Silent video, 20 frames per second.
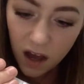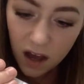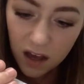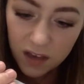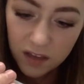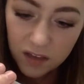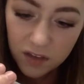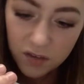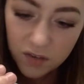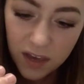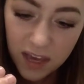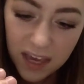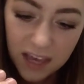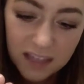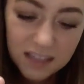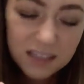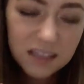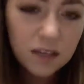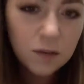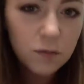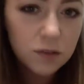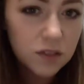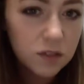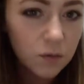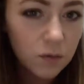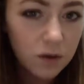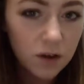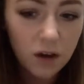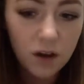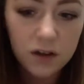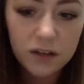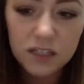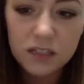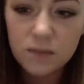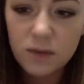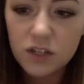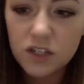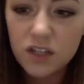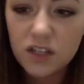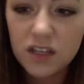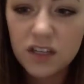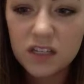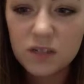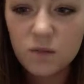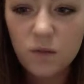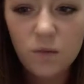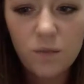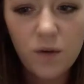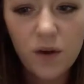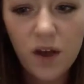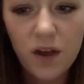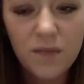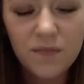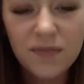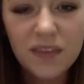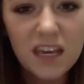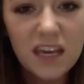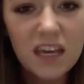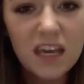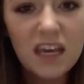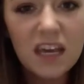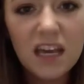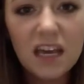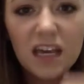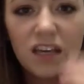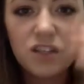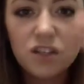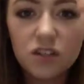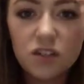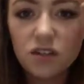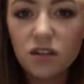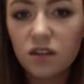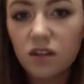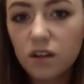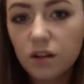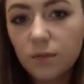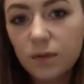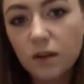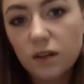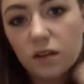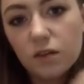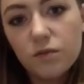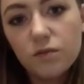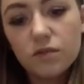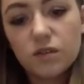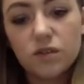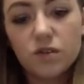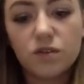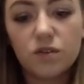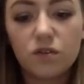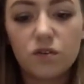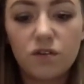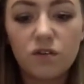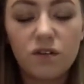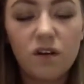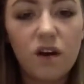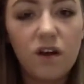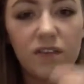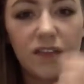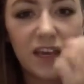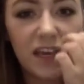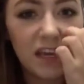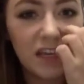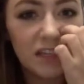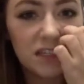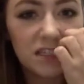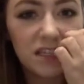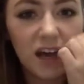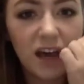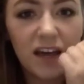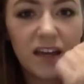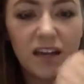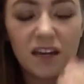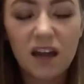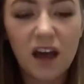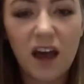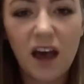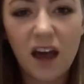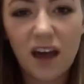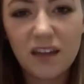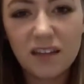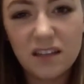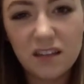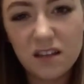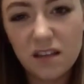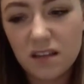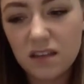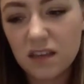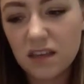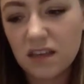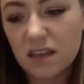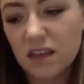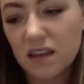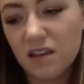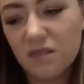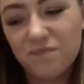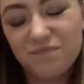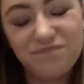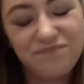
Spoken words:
You can't see what's going on as much in this one, but it's just a little bit looser on the inside, and I didn't think that